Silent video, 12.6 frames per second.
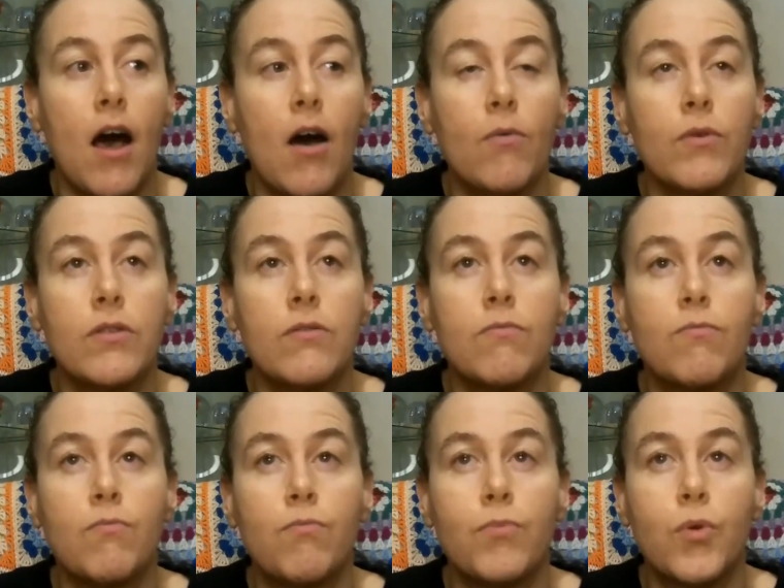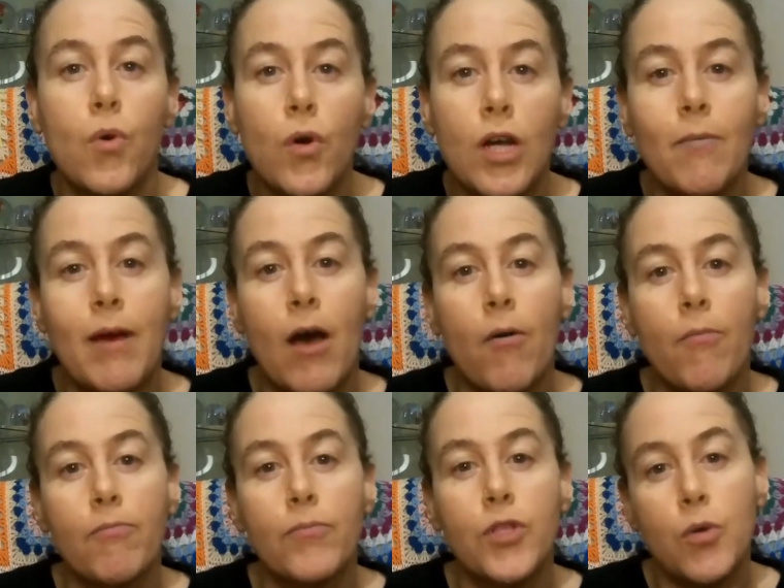I was talking
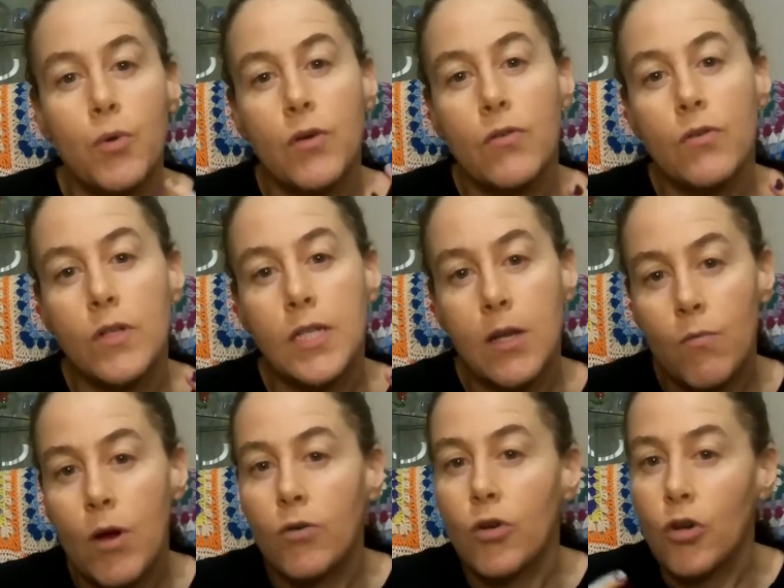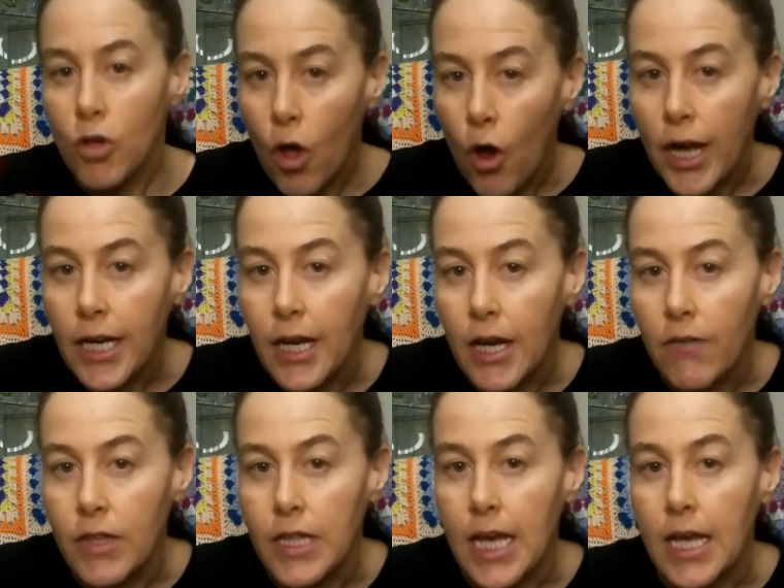about doing Slimworld online and
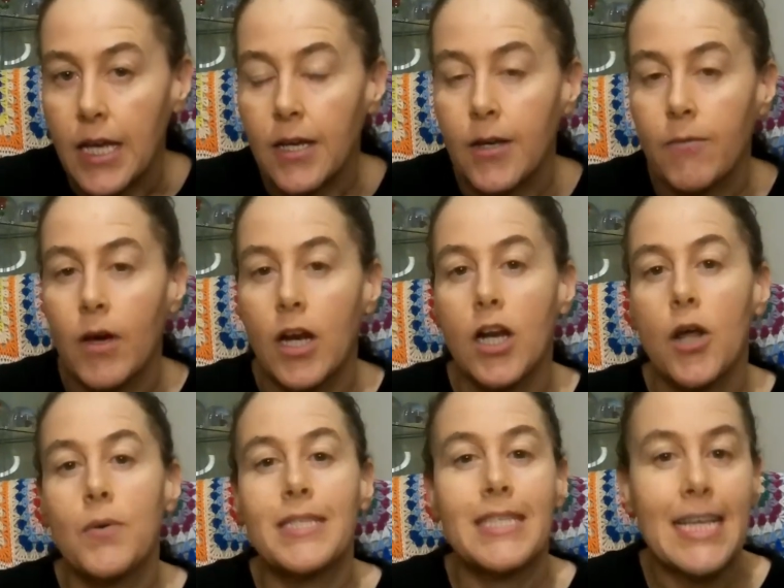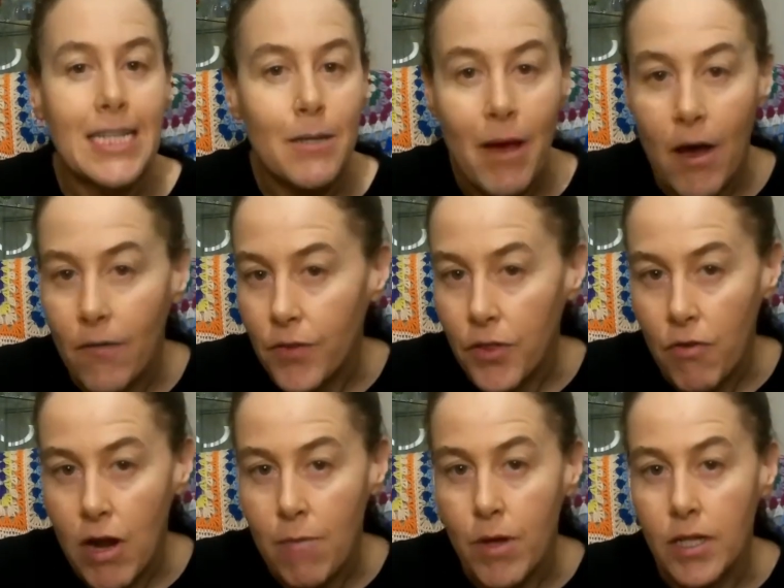everything, and I know it's £60 for
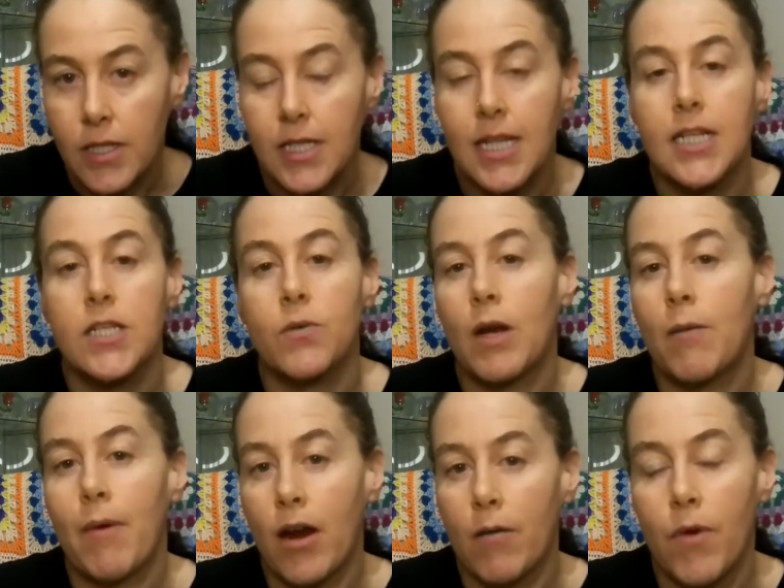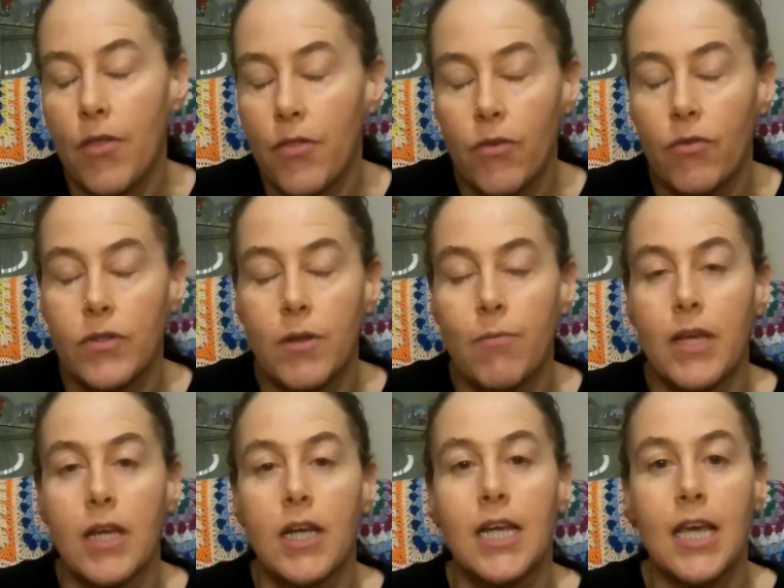3 months and it's £20 a month or
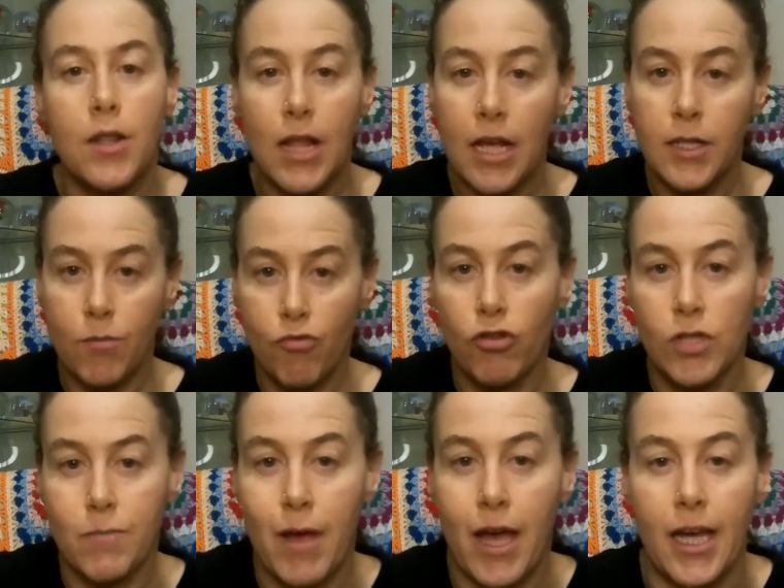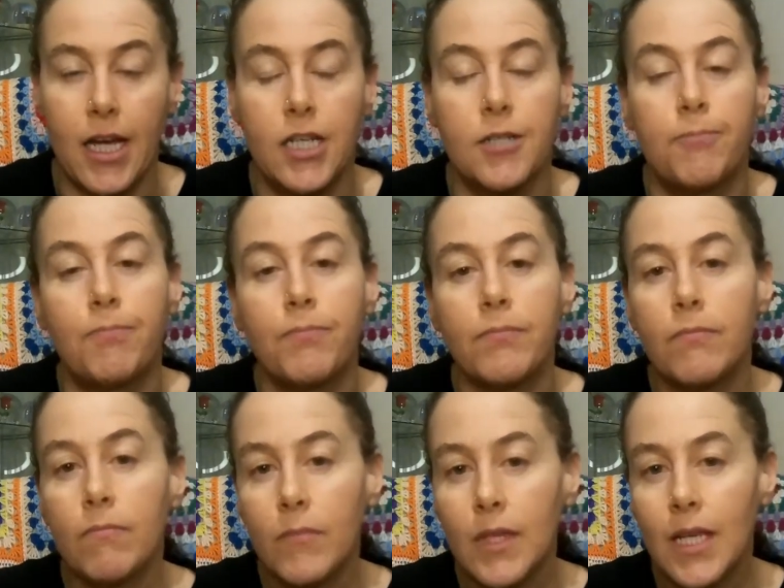something, and yet that's the bronze package.
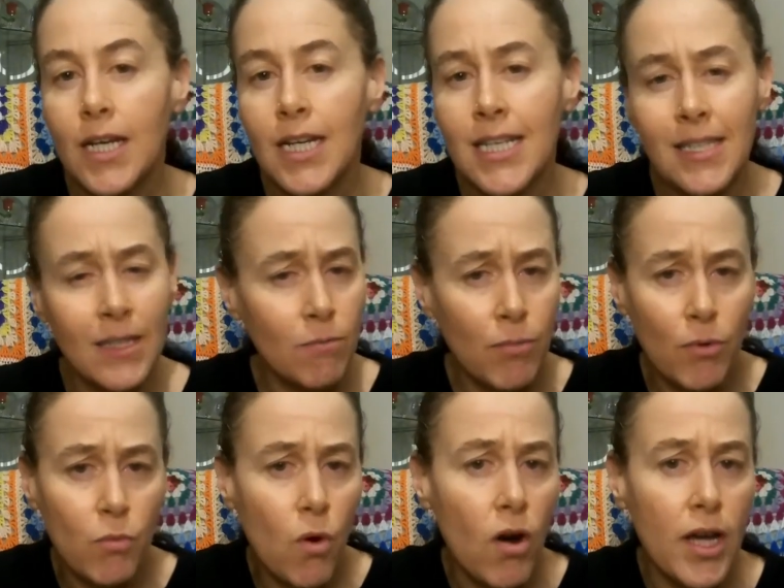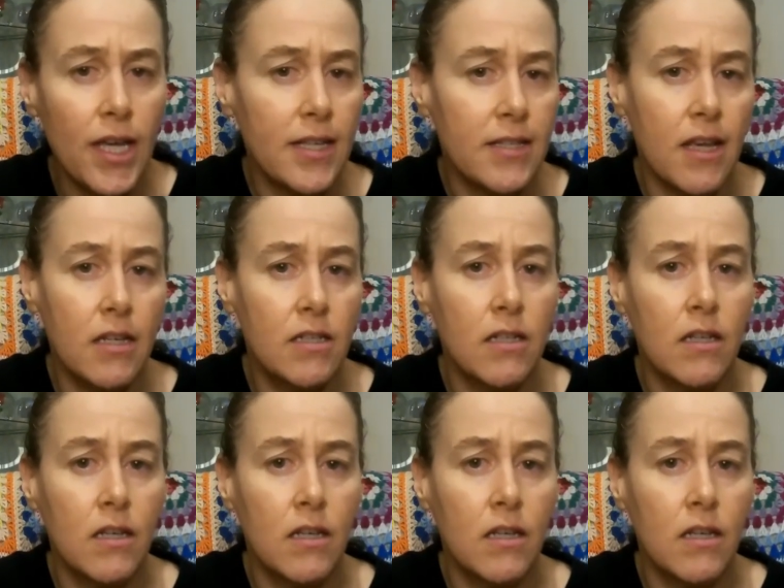And he said, "But why?" He said,